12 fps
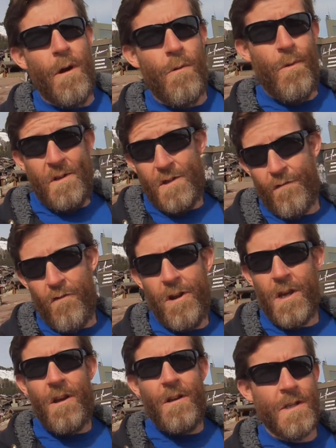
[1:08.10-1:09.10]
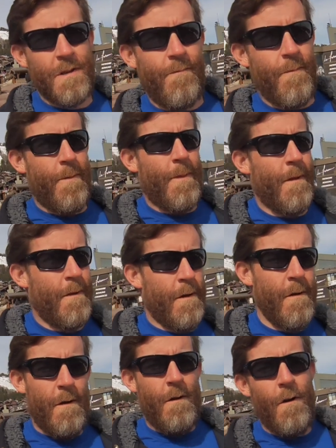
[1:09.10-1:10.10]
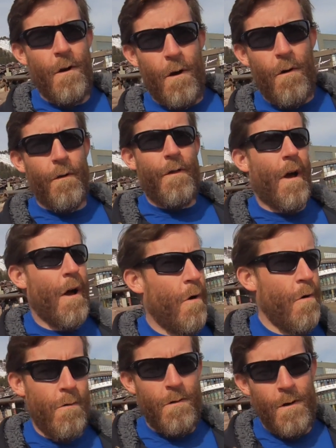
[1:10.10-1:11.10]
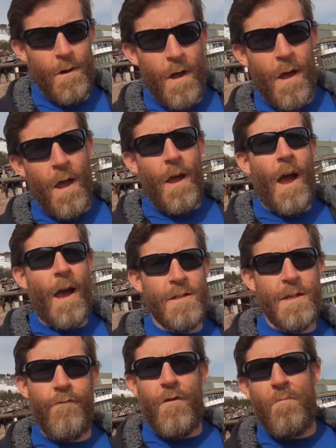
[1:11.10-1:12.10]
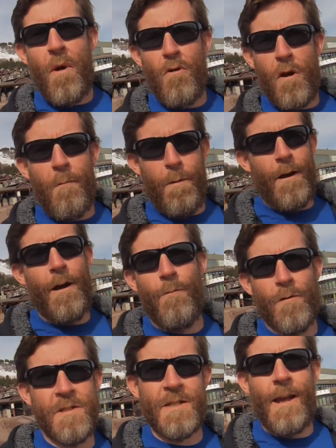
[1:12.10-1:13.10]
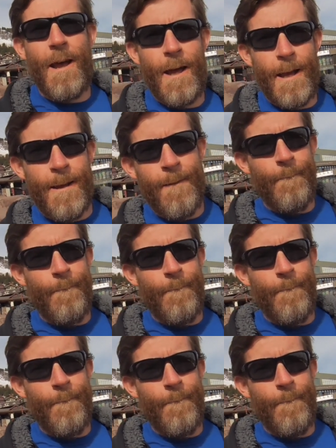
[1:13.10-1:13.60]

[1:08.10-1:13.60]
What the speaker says: which is very good. Although, as every poker player will say,